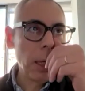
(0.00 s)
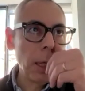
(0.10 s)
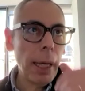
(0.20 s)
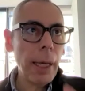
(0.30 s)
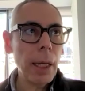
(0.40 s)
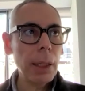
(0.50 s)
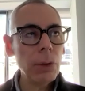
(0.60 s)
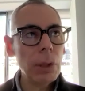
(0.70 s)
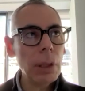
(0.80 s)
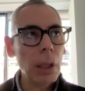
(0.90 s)

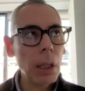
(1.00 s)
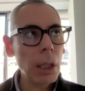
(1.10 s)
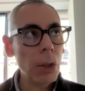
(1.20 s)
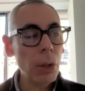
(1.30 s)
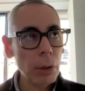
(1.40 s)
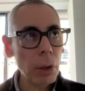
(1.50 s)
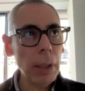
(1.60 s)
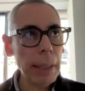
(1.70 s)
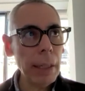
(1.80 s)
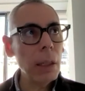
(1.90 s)
And not
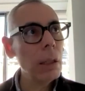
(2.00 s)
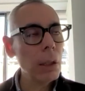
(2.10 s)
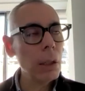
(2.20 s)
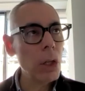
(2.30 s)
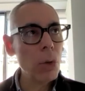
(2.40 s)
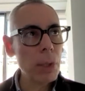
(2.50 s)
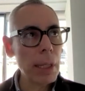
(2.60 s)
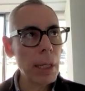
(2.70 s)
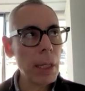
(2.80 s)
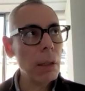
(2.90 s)
only you
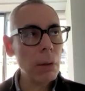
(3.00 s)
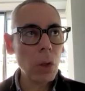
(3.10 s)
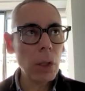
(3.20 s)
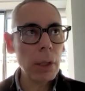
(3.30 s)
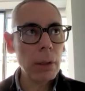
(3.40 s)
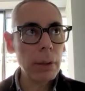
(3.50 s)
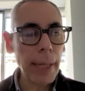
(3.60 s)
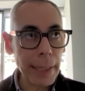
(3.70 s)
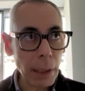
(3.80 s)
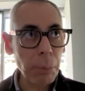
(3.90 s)
see
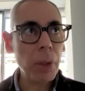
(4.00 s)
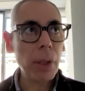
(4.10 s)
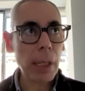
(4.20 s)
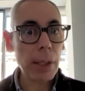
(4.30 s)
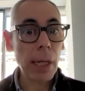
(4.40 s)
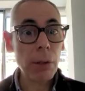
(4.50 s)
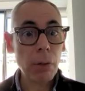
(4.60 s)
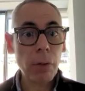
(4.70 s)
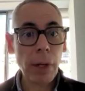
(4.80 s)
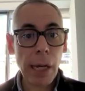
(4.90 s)
data points as
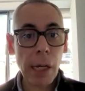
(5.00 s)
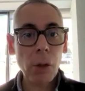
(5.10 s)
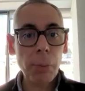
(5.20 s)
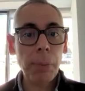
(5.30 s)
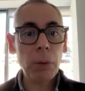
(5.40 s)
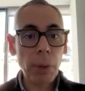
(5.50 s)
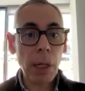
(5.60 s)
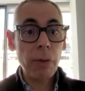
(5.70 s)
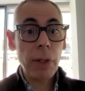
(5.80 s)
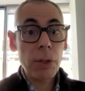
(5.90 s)
of now, but we
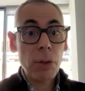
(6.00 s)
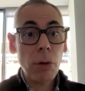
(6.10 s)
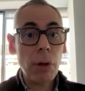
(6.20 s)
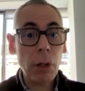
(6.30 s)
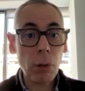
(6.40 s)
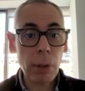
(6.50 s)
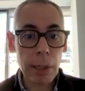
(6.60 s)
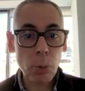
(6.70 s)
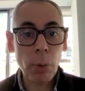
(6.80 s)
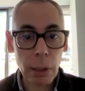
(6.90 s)
have historical
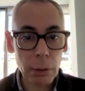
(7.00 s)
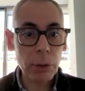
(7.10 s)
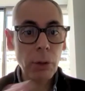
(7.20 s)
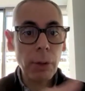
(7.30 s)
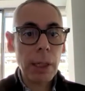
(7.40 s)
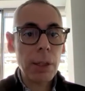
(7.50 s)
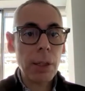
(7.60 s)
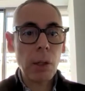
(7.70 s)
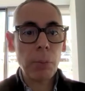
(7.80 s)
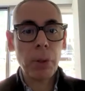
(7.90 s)
as well, so you can see
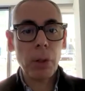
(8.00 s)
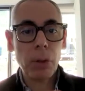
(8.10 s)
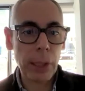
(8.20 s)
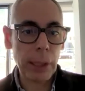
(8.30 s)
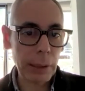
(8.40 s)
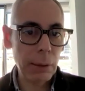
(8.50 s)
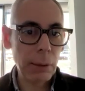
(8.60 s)
your progress.